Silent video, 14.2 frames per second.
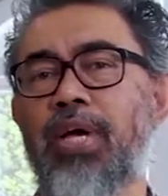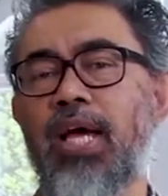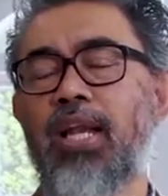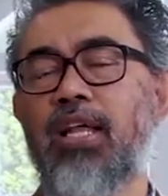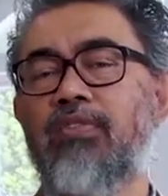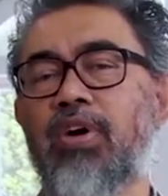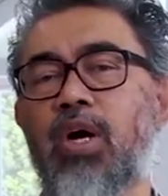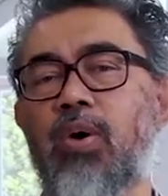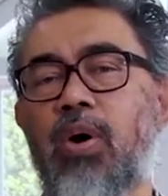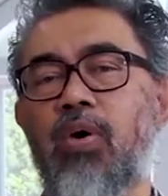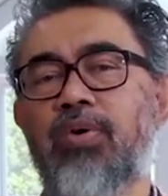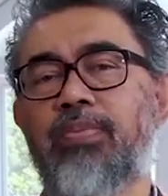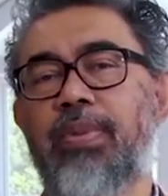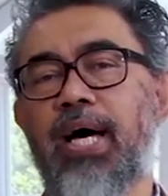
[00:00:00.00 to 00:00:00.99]
I love a
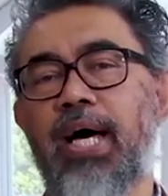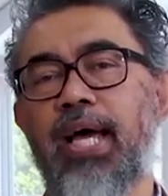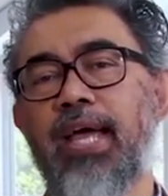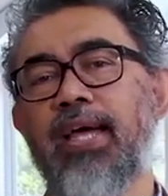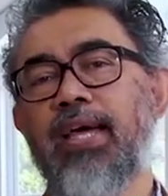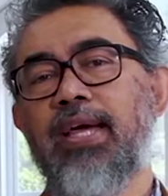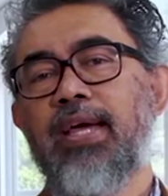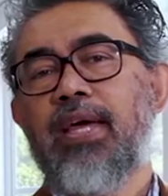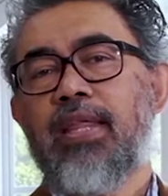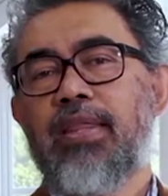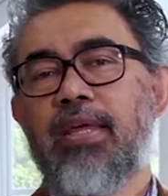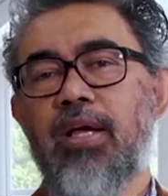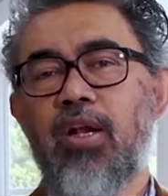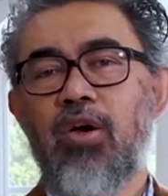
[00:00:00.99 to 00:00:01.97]
quote by
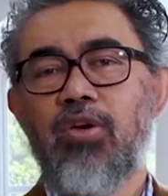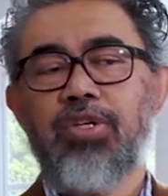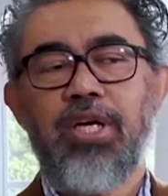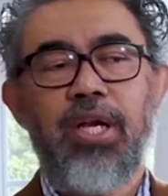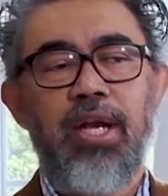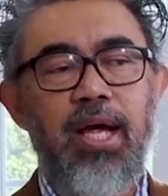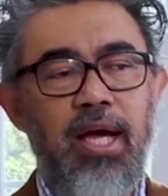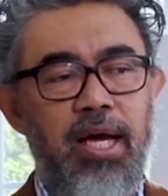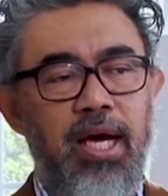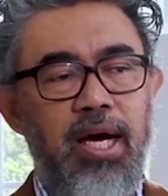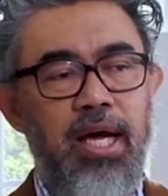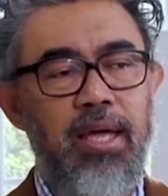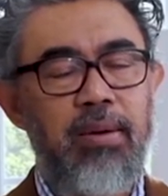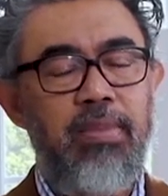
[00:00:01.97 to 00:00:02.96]
theologian
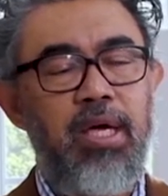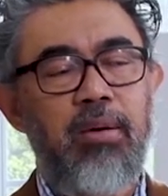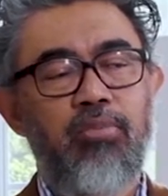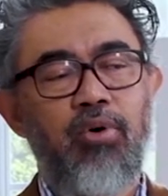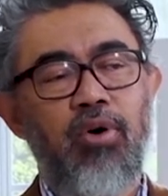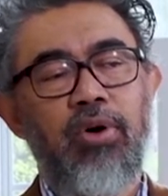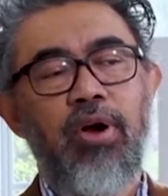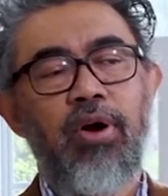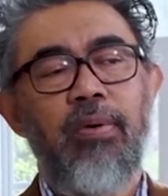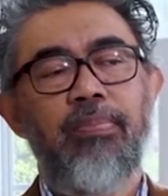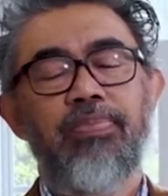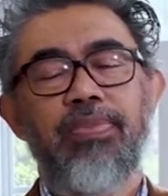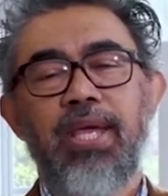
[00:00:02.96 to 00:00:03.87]
uh, Emil Brunner,